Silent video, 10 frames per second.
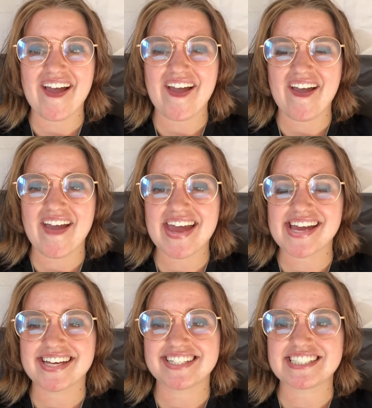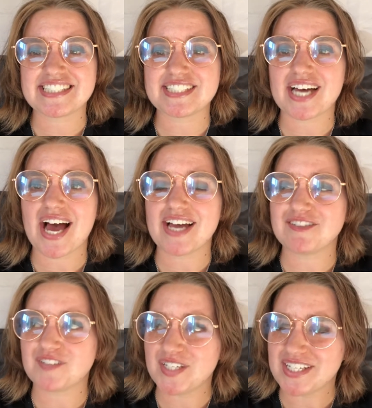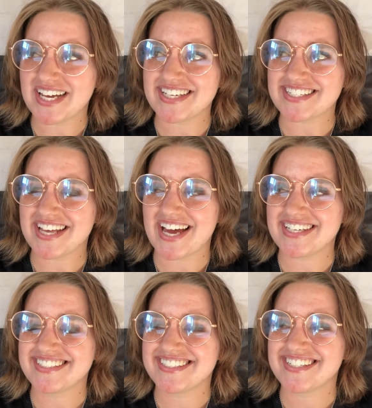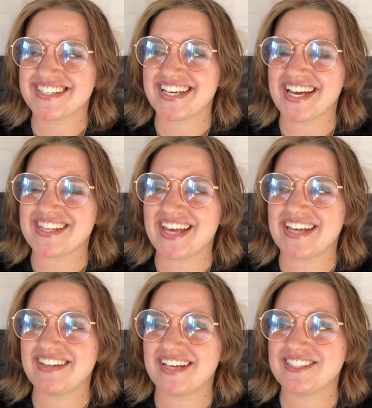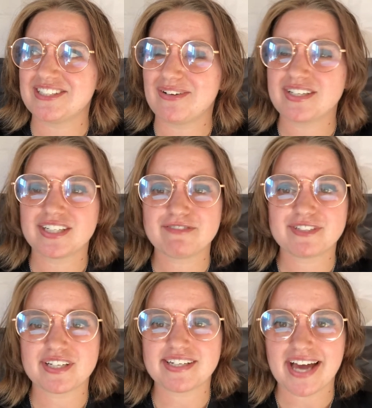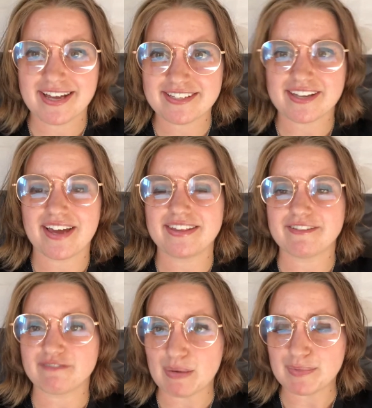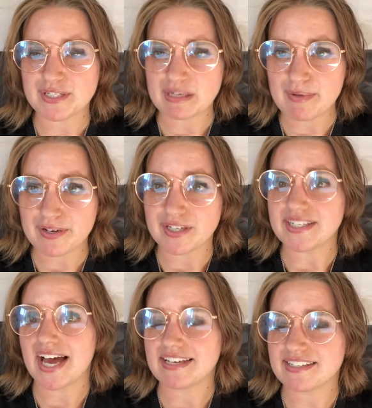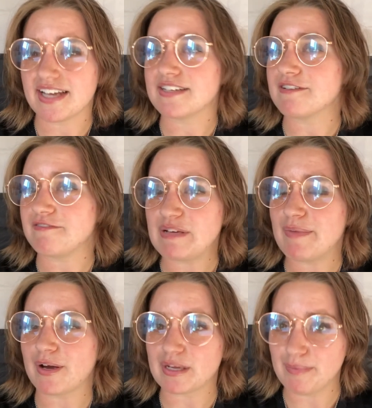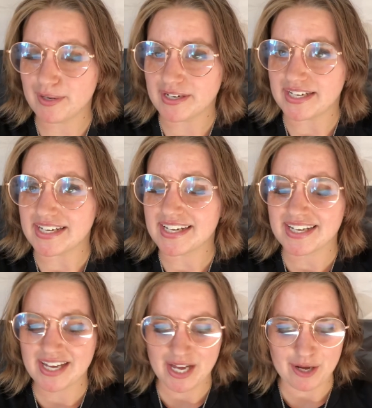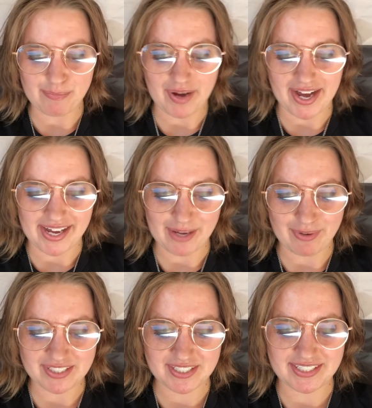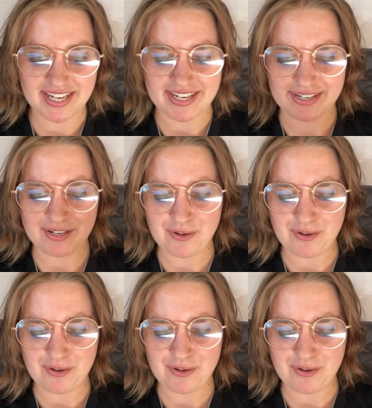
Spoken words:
And I realized that, and that just only serves to gaslight the feminist community or gaslights the female community by, once again,